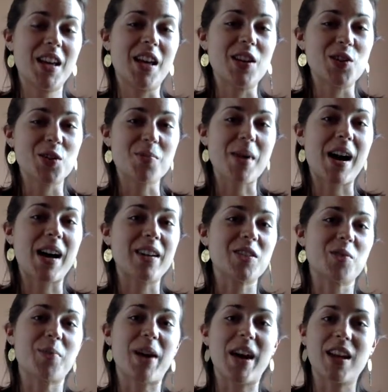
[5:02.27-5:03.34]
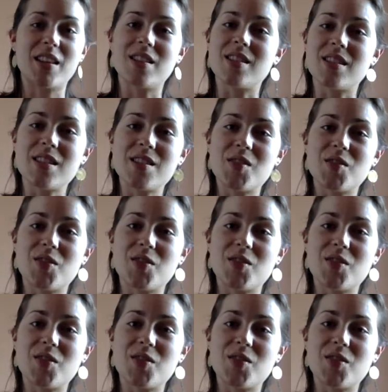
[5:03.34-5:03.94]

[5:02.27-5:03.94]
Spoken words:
in your mind or behind the scenes